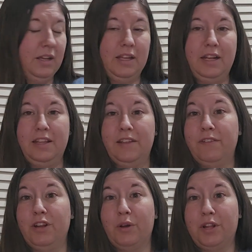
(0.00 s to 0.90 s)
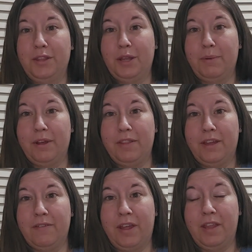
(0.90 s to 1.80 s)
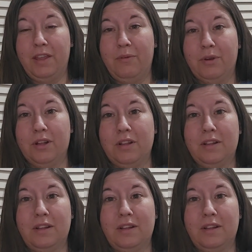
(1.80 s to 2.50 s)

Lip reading: if you know anything about that Viking one,